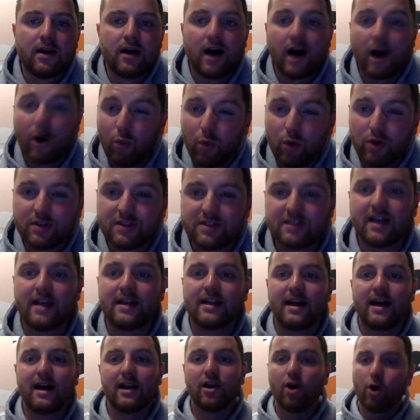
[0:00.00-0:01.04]
I would say
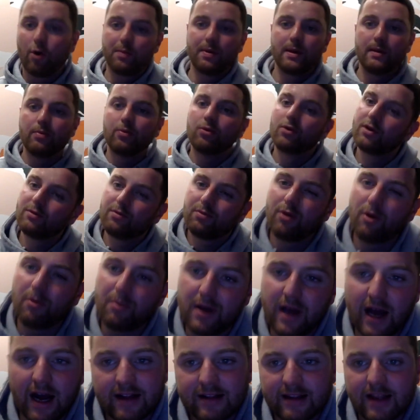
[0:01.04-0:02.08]
that a lot of people would have
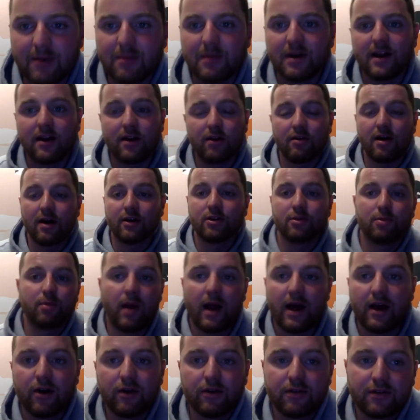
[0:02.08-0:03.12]
probably had them in and around the
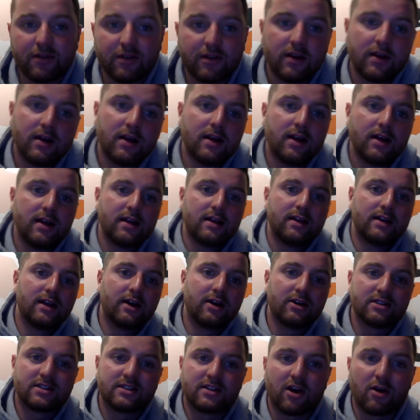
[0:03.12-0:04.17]
playoffs. You
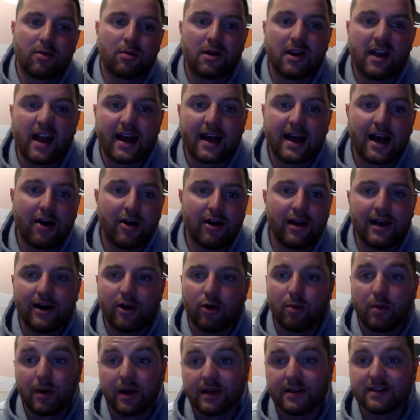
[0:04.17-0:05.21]
know, I stuck my neck out a
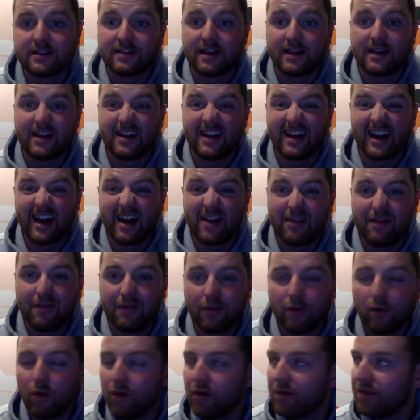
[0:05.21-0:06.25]
little bit saying that they get
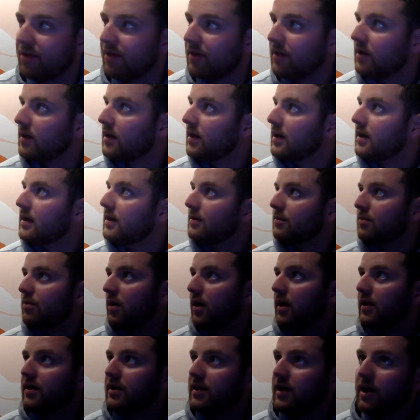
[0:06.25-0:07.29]
fourth,
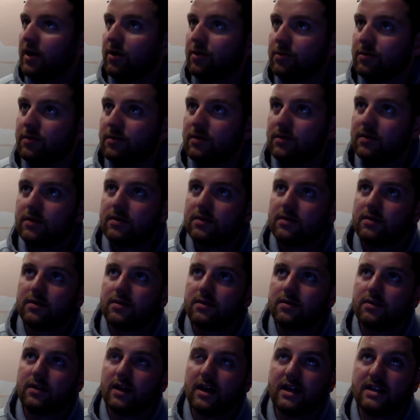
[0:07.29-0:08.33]
but you know,
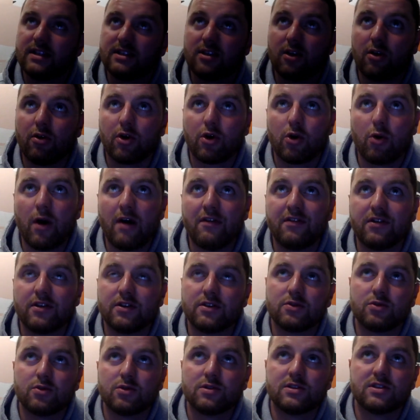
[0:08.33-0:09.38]
the historical
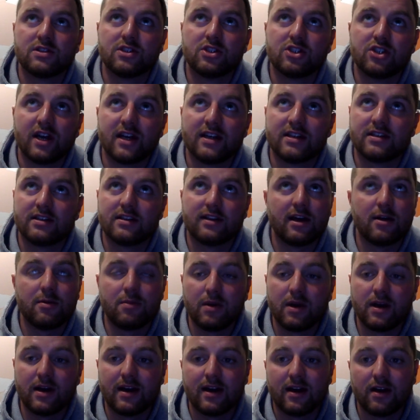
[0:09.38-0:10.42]
evidence would suggest that they'd
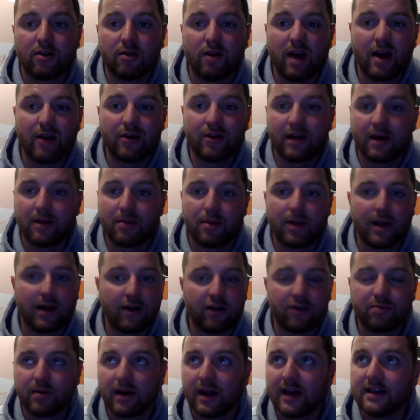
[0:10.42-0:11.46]
be in and around that
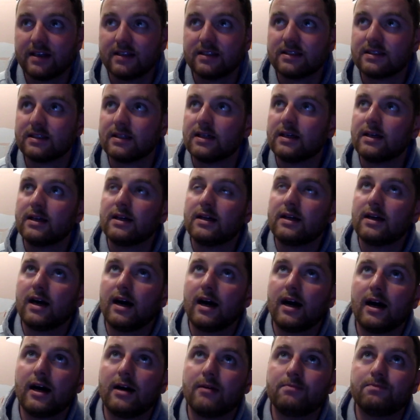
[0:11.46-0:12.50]
playoff place.
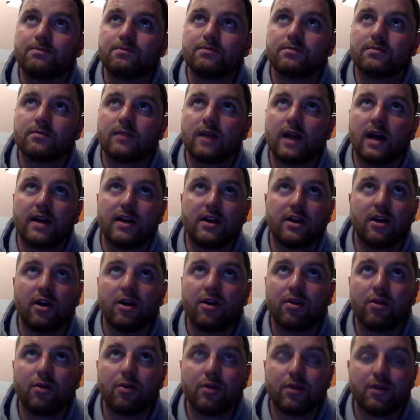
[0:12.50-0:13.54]
Um, and you know, I
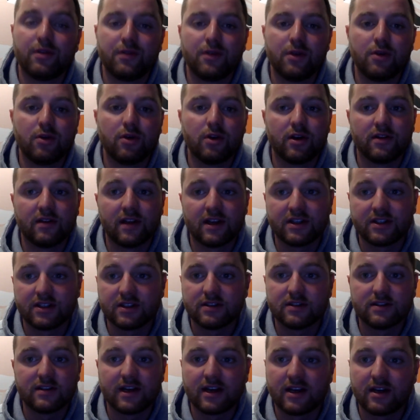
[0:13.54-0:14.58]
thought with a few good
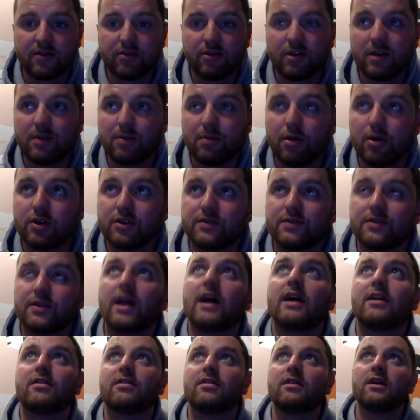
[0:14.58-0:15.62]
additions, they could really push for
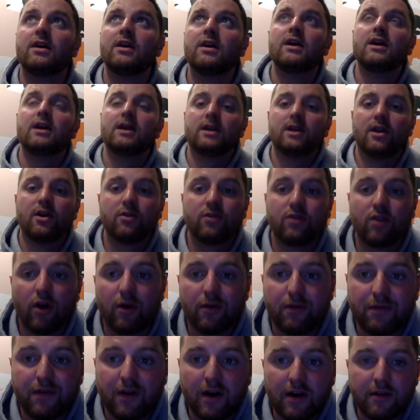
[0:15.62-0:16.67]
that. You know,
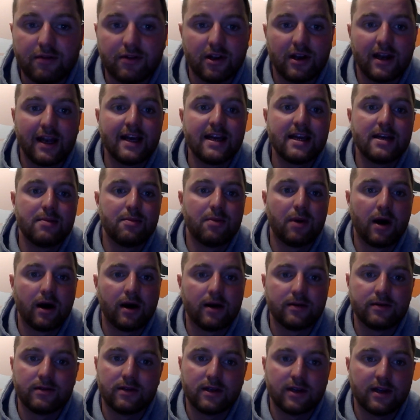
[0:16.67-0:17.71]
top five of the league.
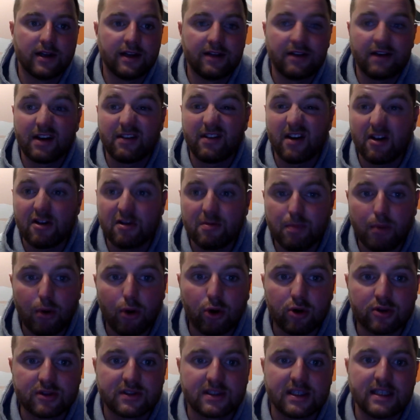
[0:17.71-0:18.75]
But you know, they've had a very
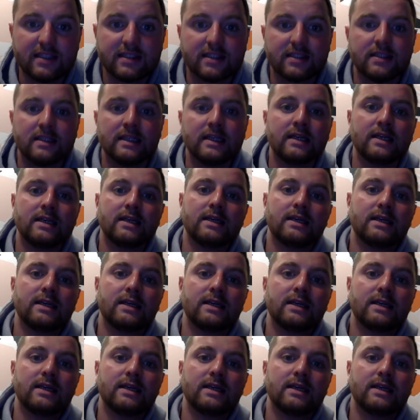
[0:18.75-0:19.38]
poor season.